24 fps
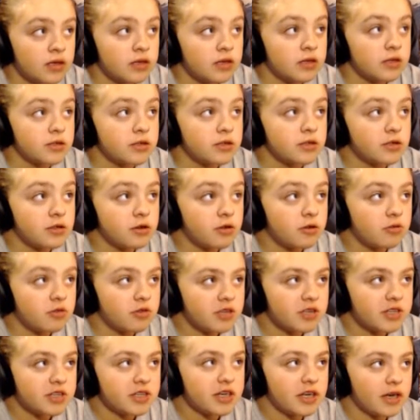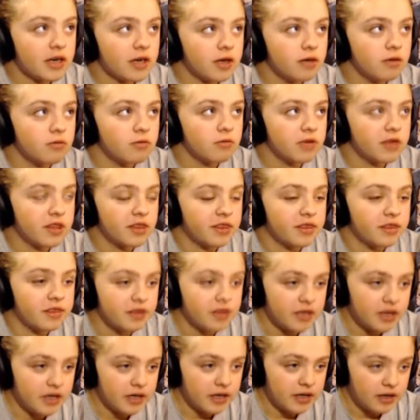so once again, with
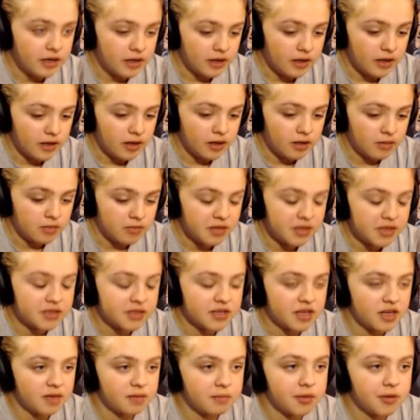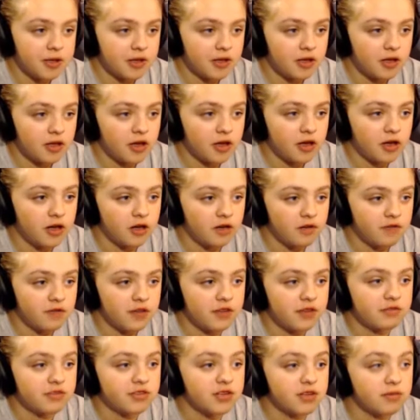the um, example of if
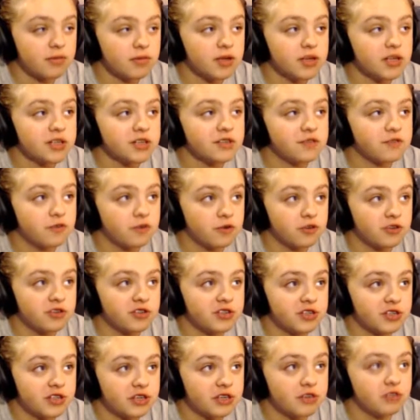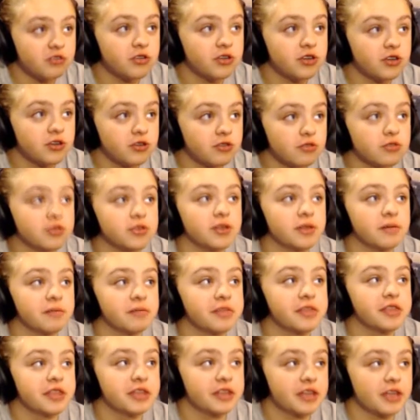someone is forcing you to do
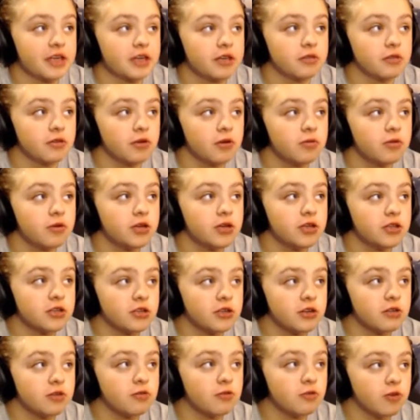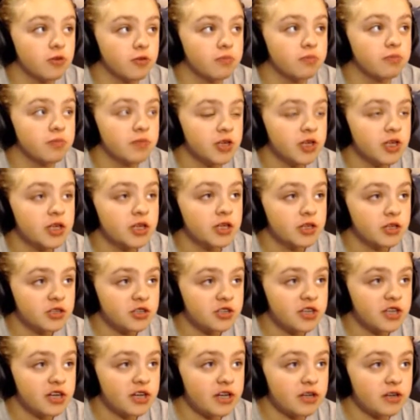something that you don't want to do, or
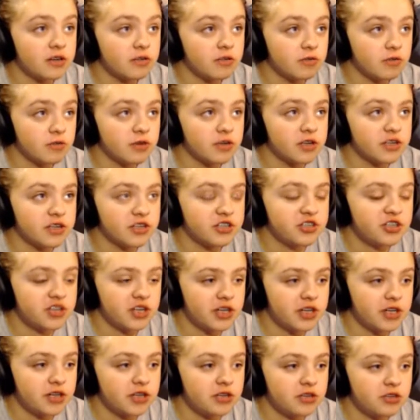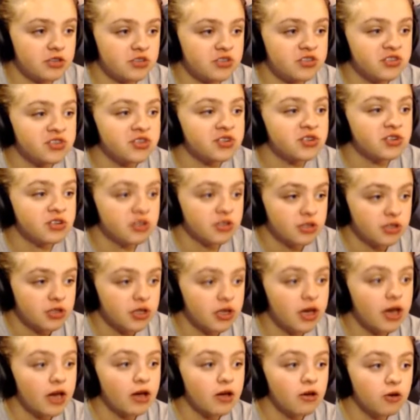change or to change
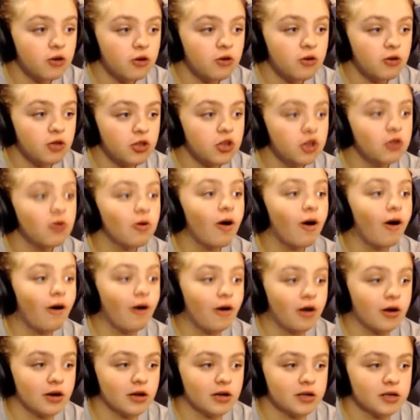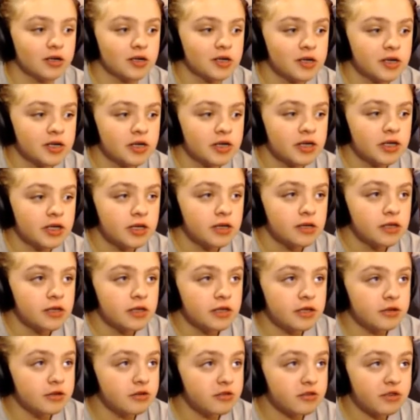who you are, you
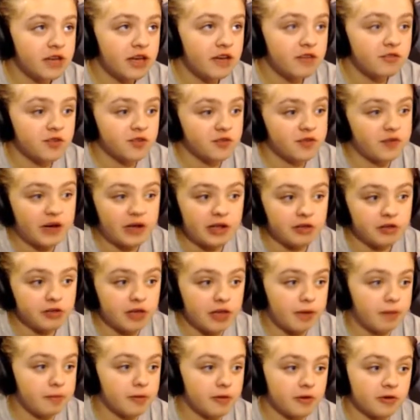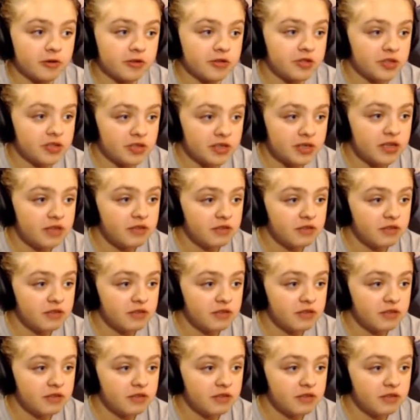don't have to follow that person, even